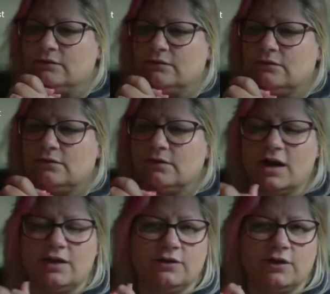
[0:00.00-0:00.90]
I don't
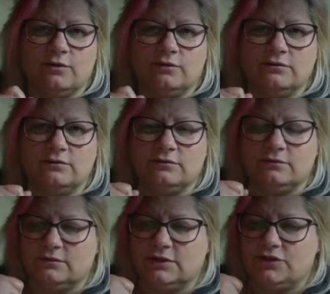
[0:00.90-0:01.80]
know.
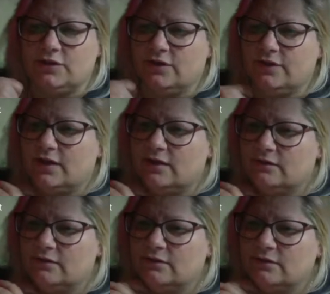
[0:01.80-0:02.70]
Did you hear that?
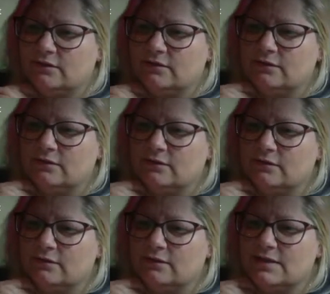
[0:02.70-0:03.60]

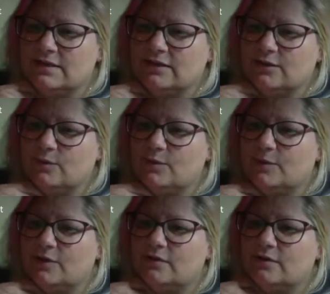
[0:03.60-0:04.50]
Is that the rumor?
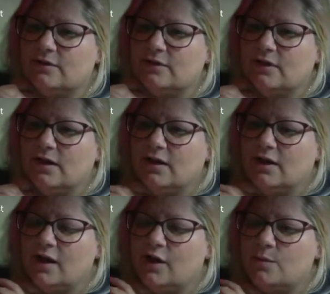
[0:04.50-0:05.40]
I
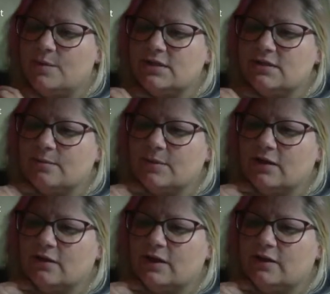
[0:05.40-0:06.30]
always somehow
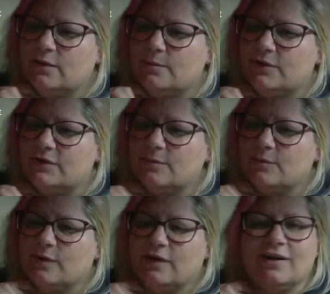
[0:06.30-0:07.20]
end up with
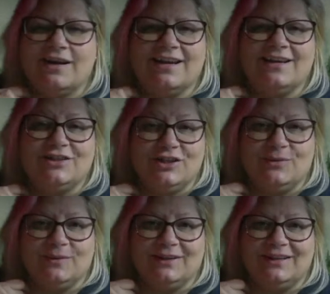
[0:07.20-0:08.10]
Tupperware. Do you
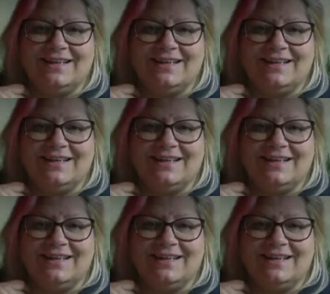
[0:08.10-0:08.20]
really?